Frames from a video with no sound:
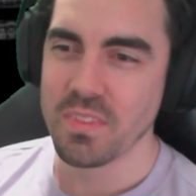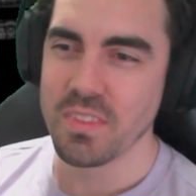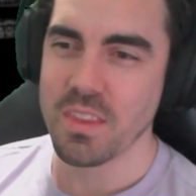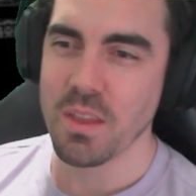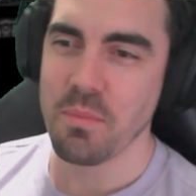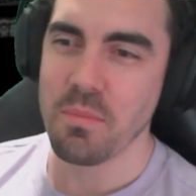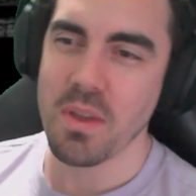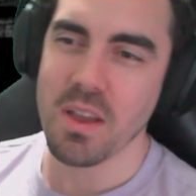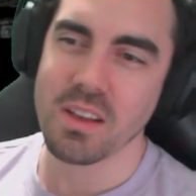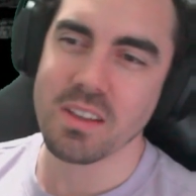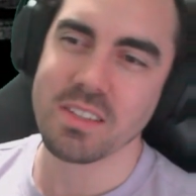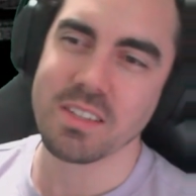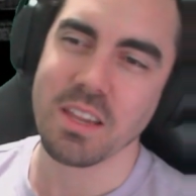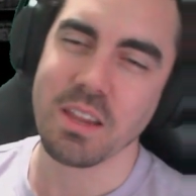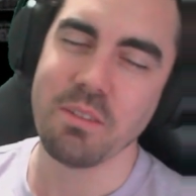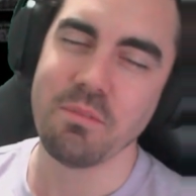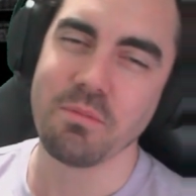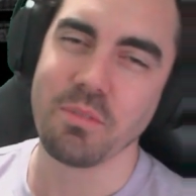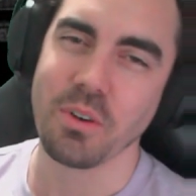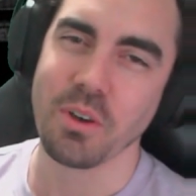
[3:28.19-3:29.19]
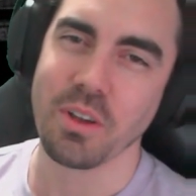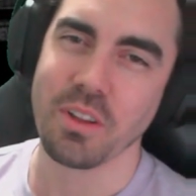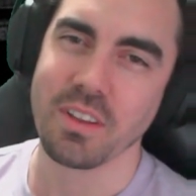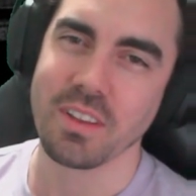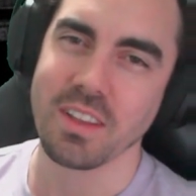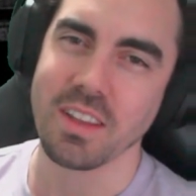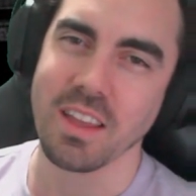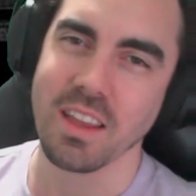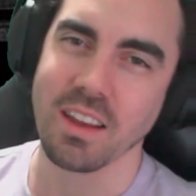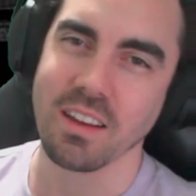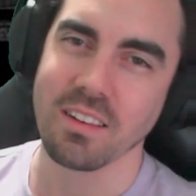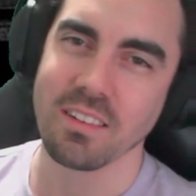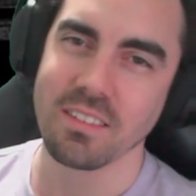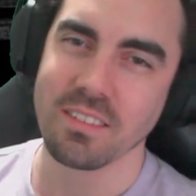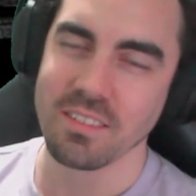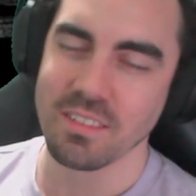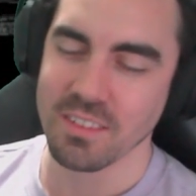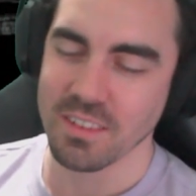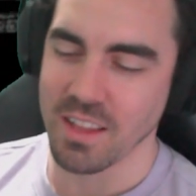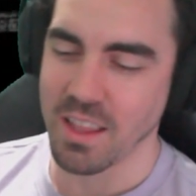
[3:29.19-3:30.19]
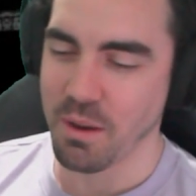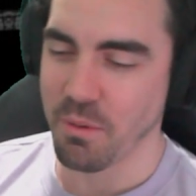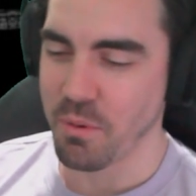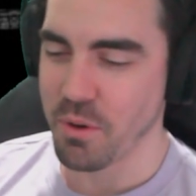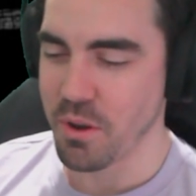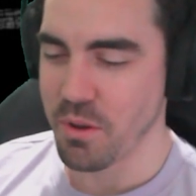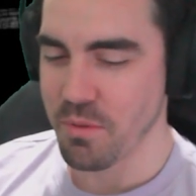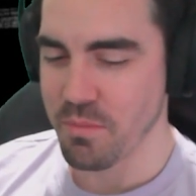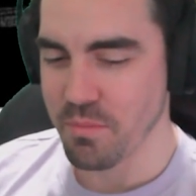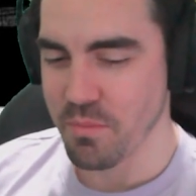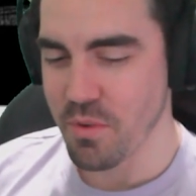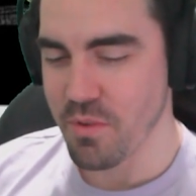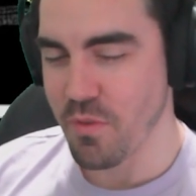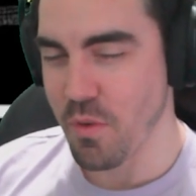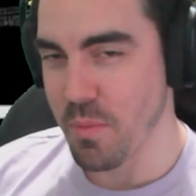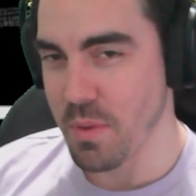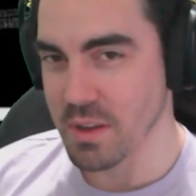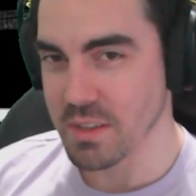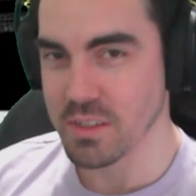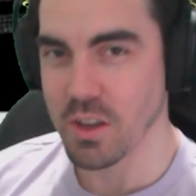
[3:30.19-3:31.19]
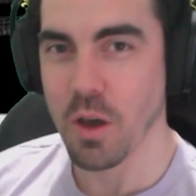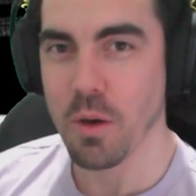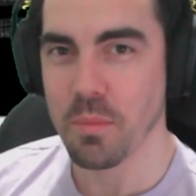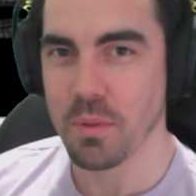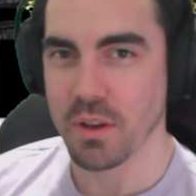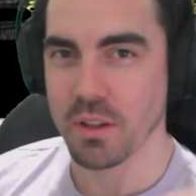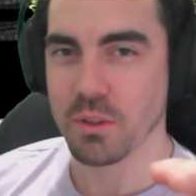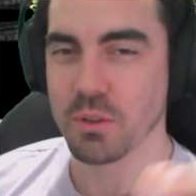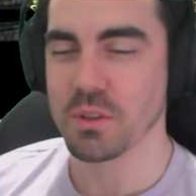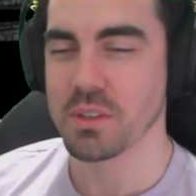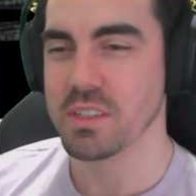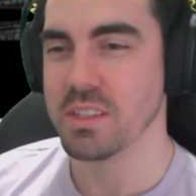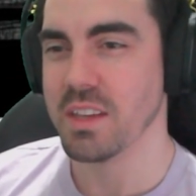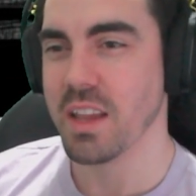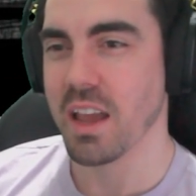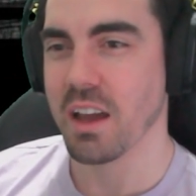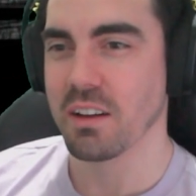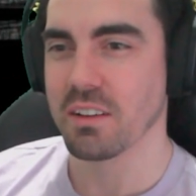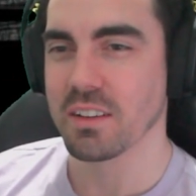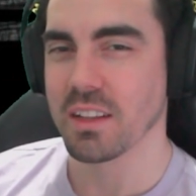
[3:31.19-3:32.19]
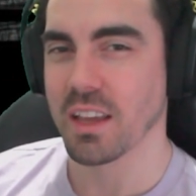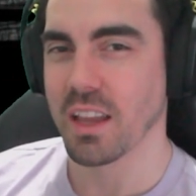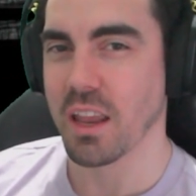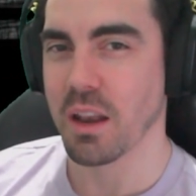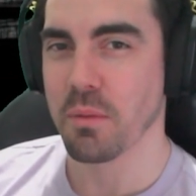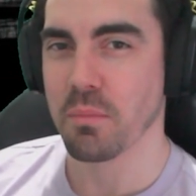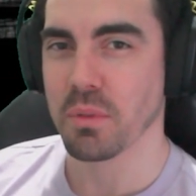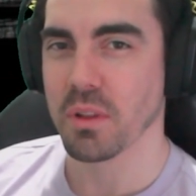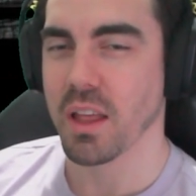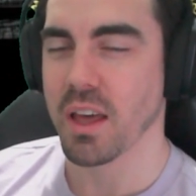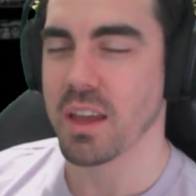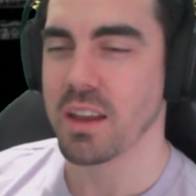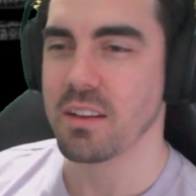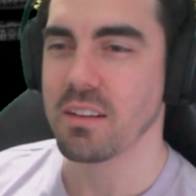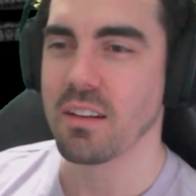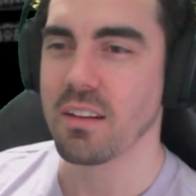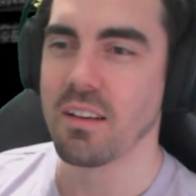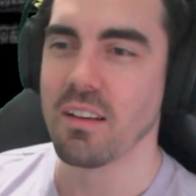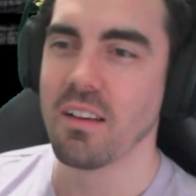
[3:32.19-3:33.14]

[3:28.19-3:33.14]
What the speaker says: The mouse invert thing, like when you move your mouse up and it looks down, like in a plane.